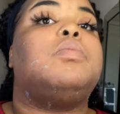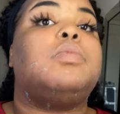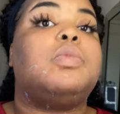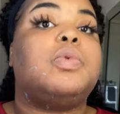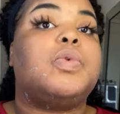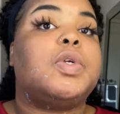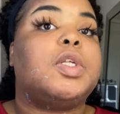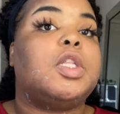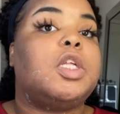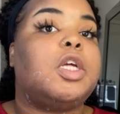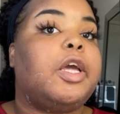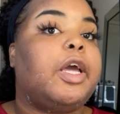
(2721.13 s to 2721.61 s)

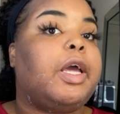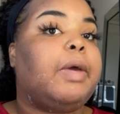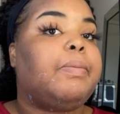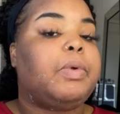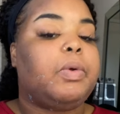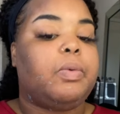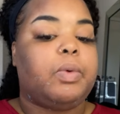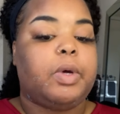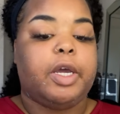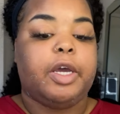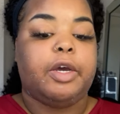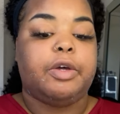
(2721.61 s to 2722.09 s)
Really happy
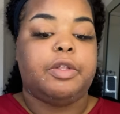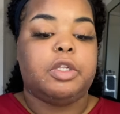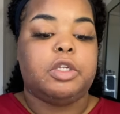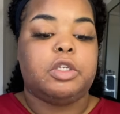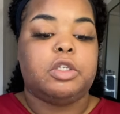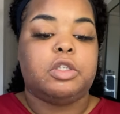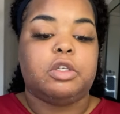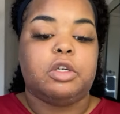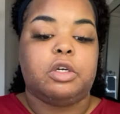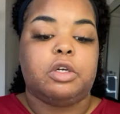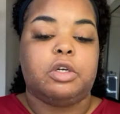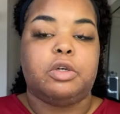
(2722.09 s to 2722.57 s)
with how this
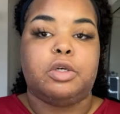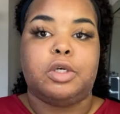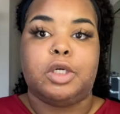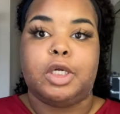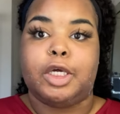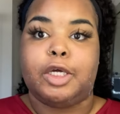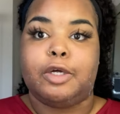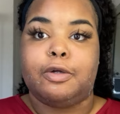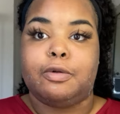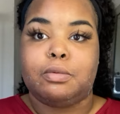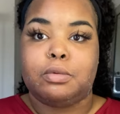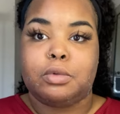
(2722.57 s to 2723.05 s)
turned
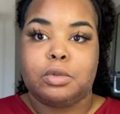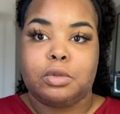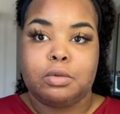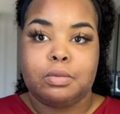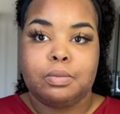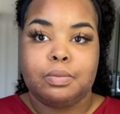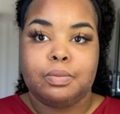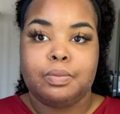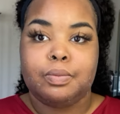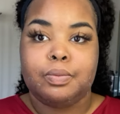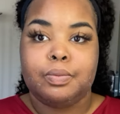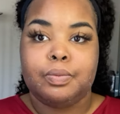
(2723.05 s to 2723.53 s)
out.
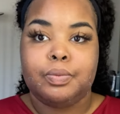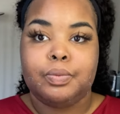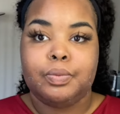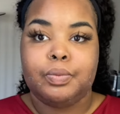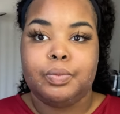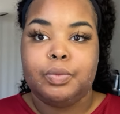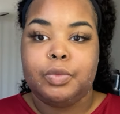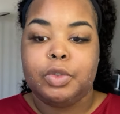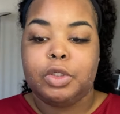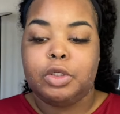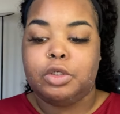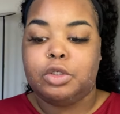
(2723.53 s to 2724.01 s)

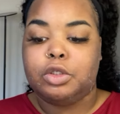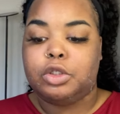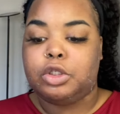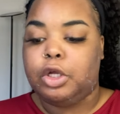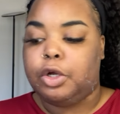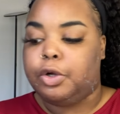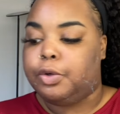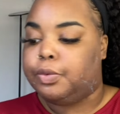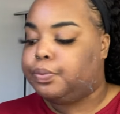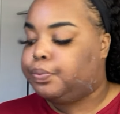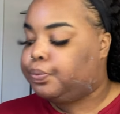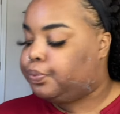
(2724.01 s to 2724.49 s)

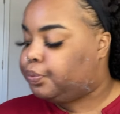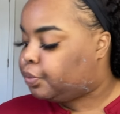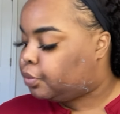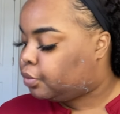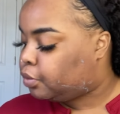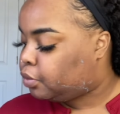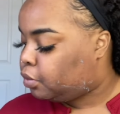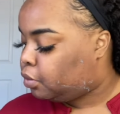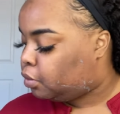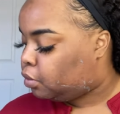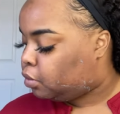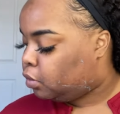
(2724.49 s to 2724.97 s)
So
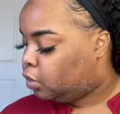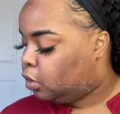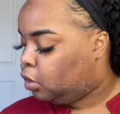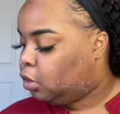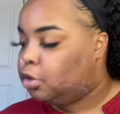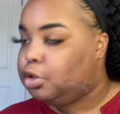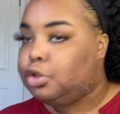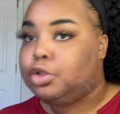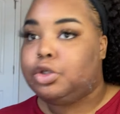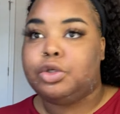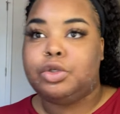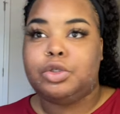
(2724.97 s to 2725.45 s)

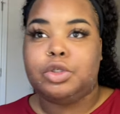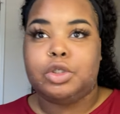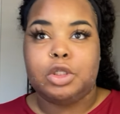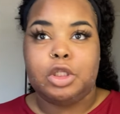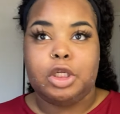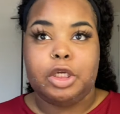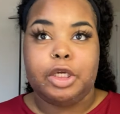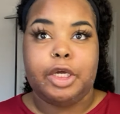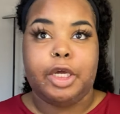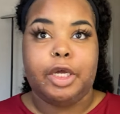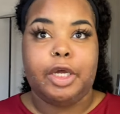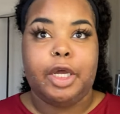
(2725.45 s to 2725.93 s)

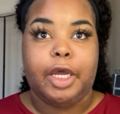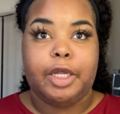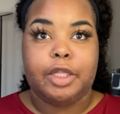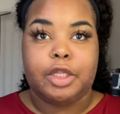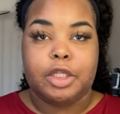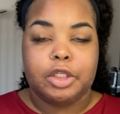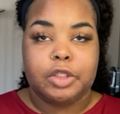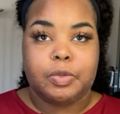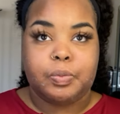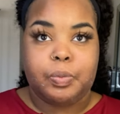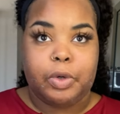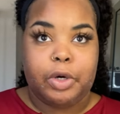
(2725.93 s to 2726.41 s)
usually at
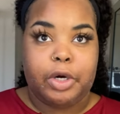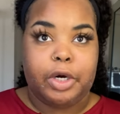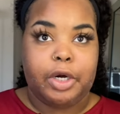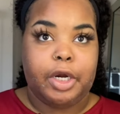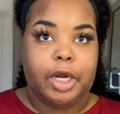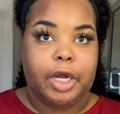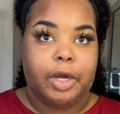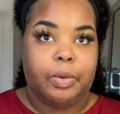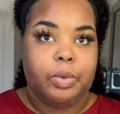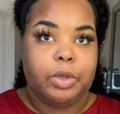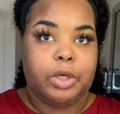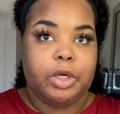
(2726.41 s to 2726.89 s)
this part
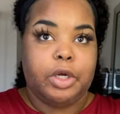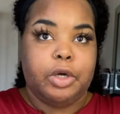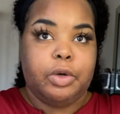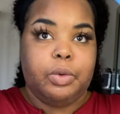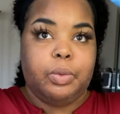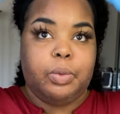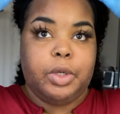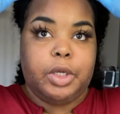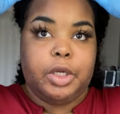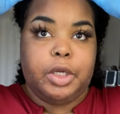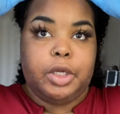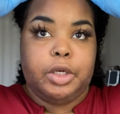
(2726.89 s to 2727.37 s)
I would
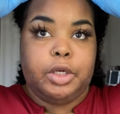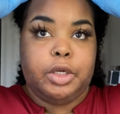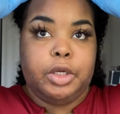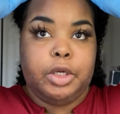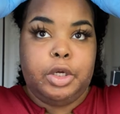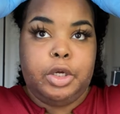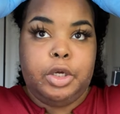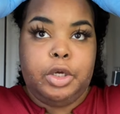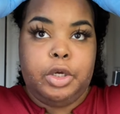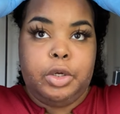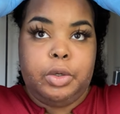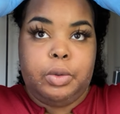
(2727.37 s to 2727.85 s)
go in
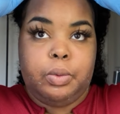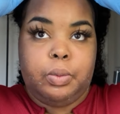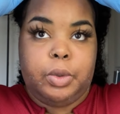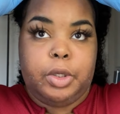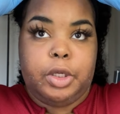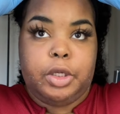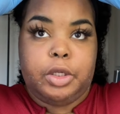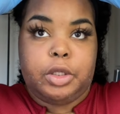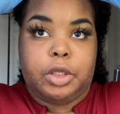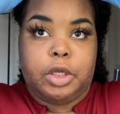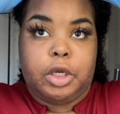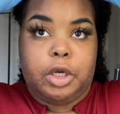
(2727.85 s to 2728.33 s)

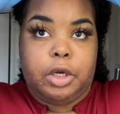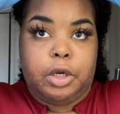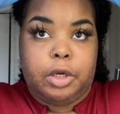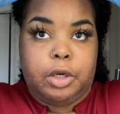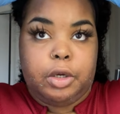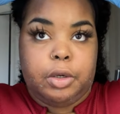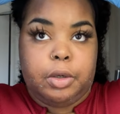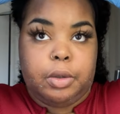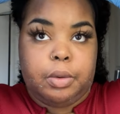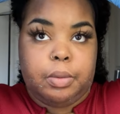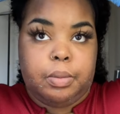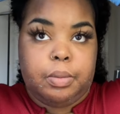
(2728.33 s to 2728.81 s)
with
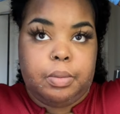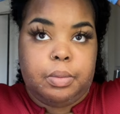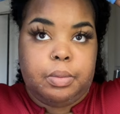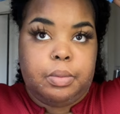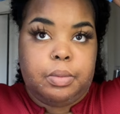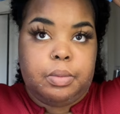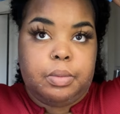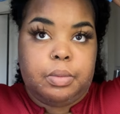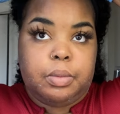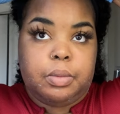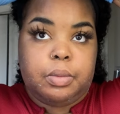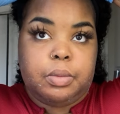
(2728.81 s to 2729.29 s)
I
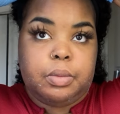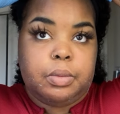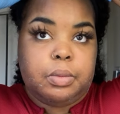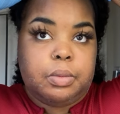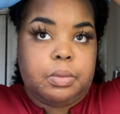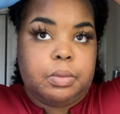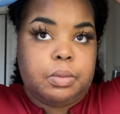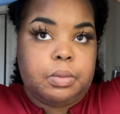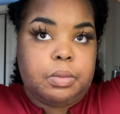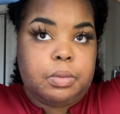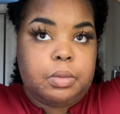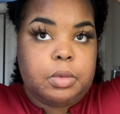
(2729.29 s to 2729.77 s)

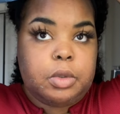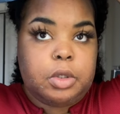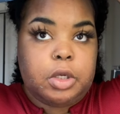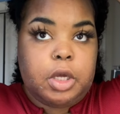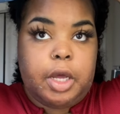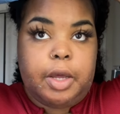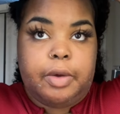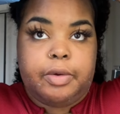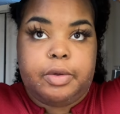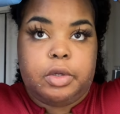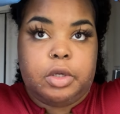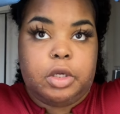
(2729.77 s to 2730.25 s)

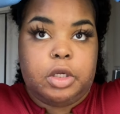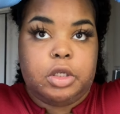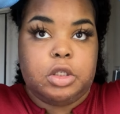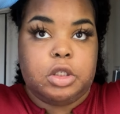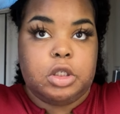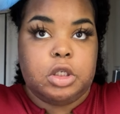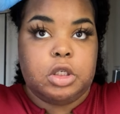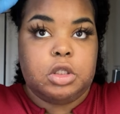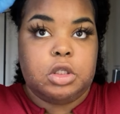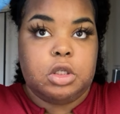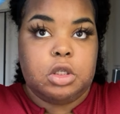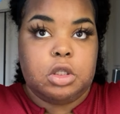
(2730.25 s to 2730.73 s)

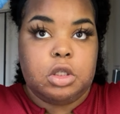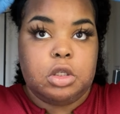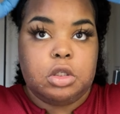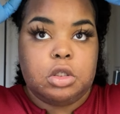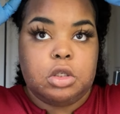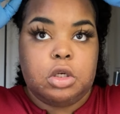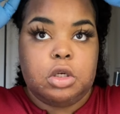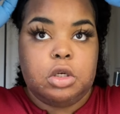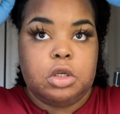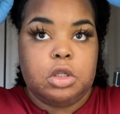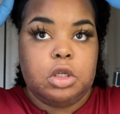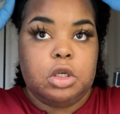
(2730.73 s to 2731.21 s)
adjusted this
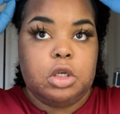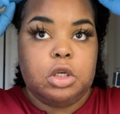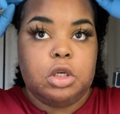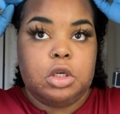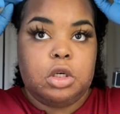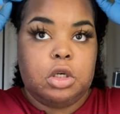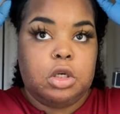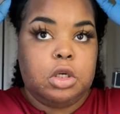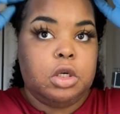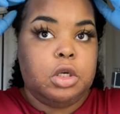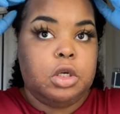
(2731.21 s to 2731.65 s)
earlier